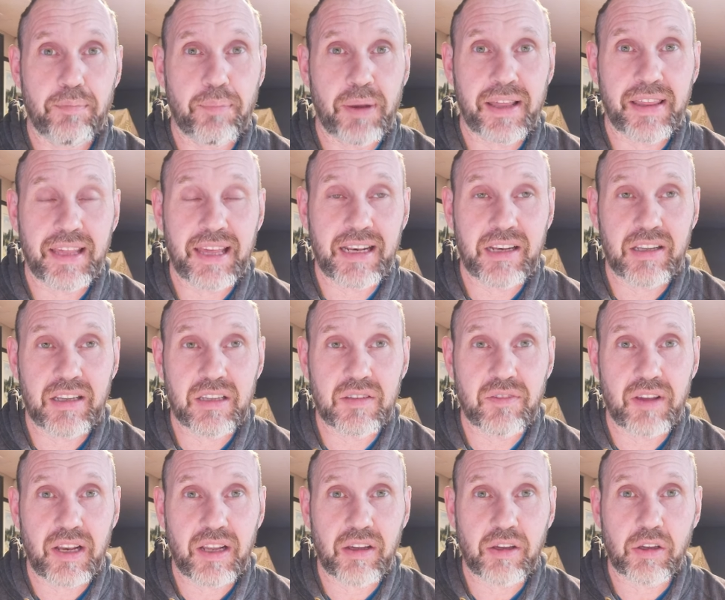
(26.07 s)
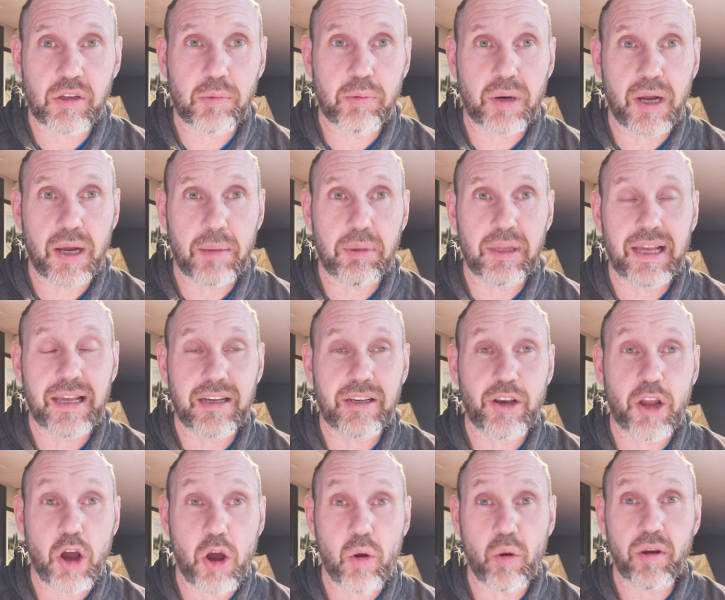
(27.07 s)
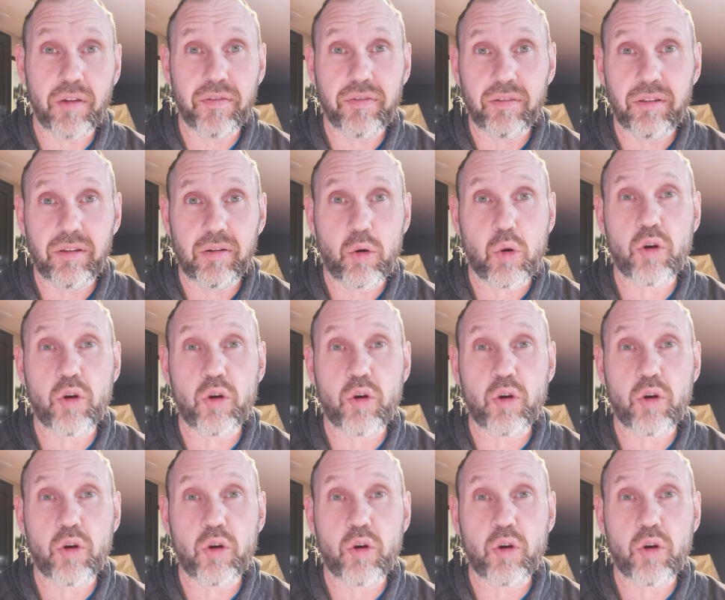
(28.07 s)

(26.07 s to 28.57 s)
By the end of this video, you'll probably know if,